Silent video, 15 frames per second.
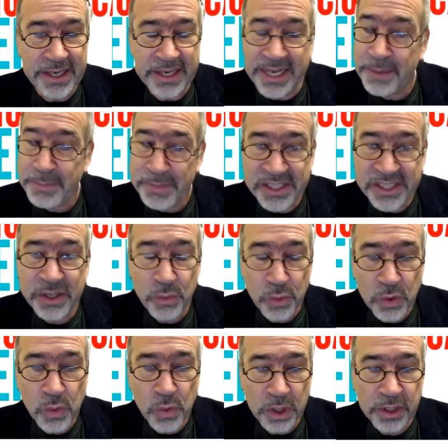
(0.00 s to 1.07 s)
And that means that
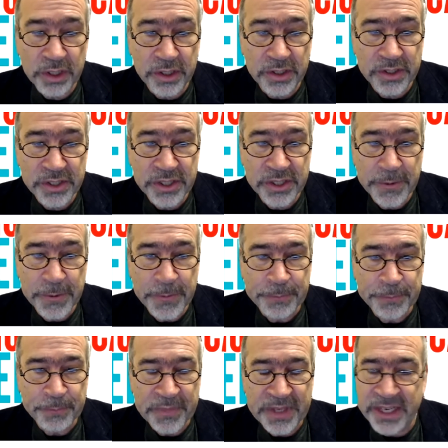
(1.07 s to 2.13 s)
we're workers.
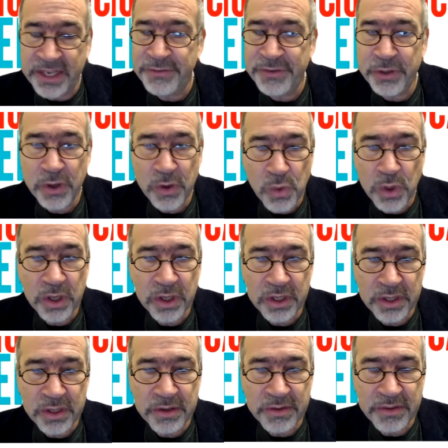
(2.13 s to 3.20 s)
And if you're a
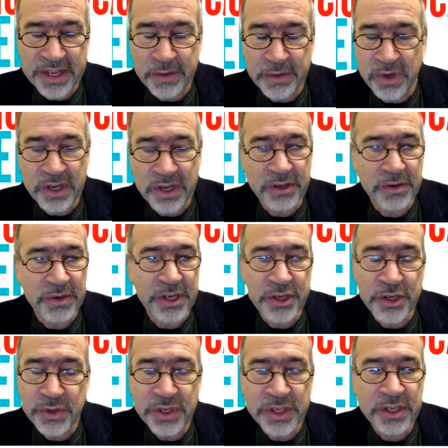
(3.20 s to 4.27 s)
worker, then whether you're in a
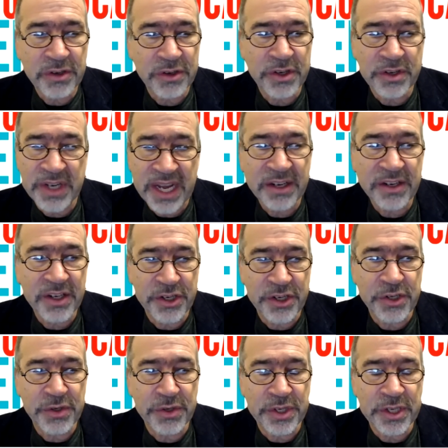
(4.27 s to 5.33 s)
union or you're not in
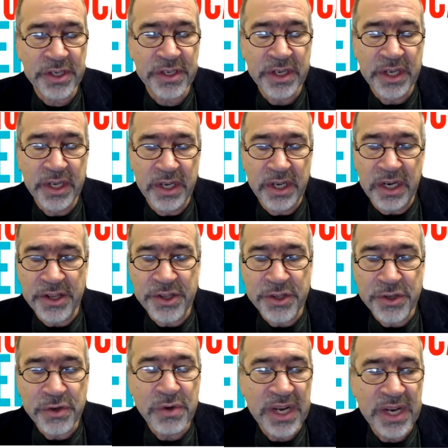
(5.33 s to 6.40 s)
a union,
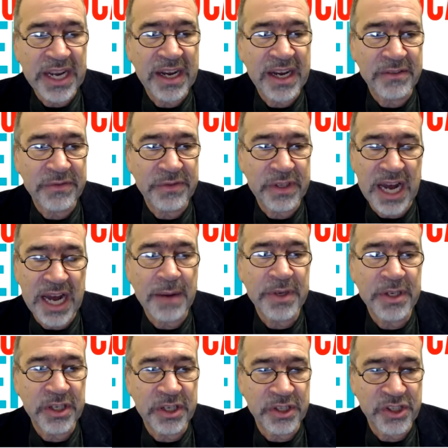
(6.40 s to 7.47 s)
you have
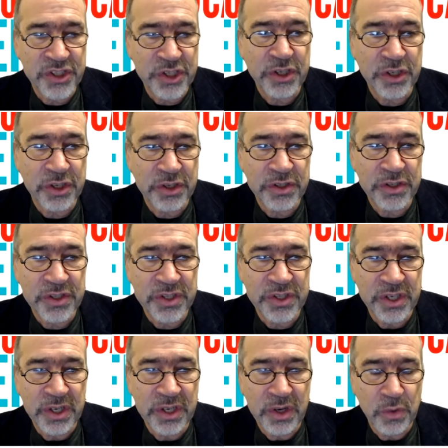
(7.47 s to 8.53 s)
common
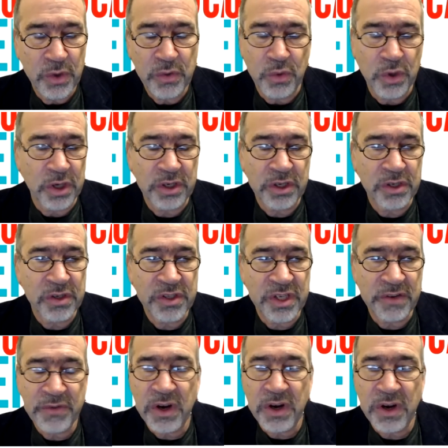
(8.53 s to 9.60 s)
concerns with workers
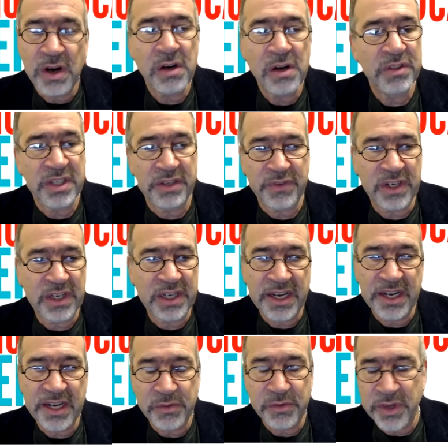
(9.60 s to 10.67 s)
of all different
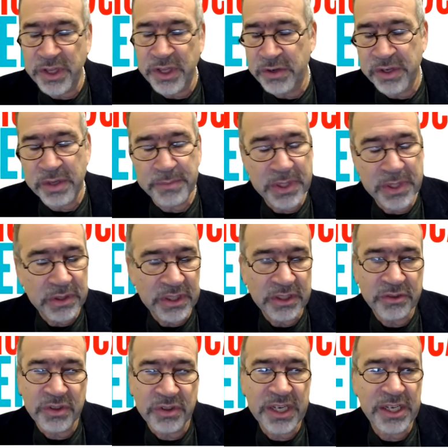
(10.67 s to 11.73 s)
kinds, whether you're in the
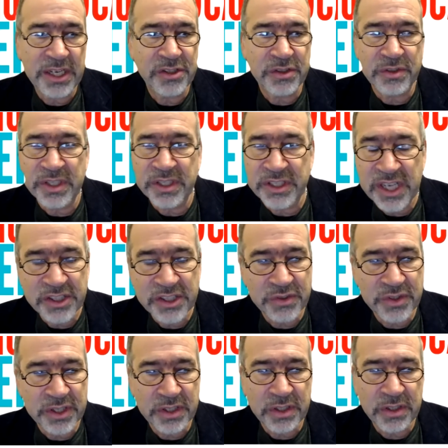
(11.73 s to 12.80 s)
building trades or
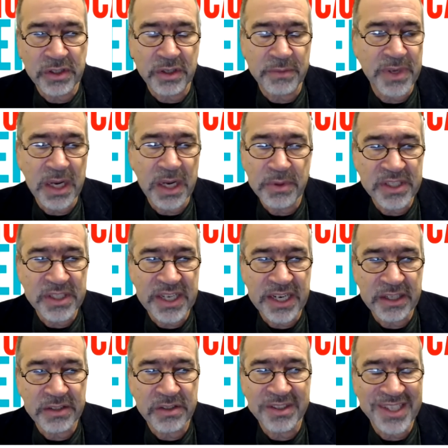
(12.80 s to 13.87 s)
industrial or public
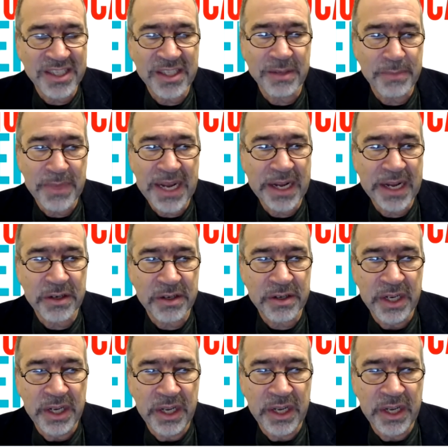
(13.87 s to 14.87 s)
sector, doesn't matter.